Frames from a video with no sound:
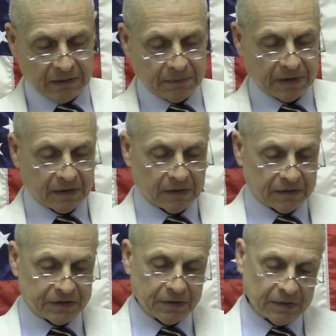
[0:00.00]

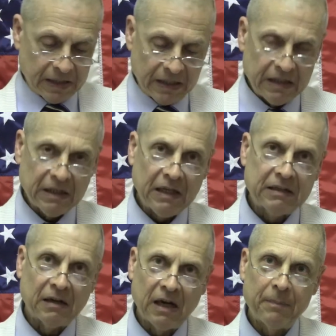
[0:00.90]
because you need a
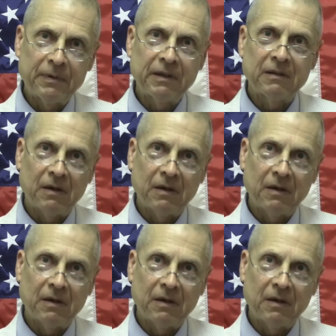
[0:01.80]
competent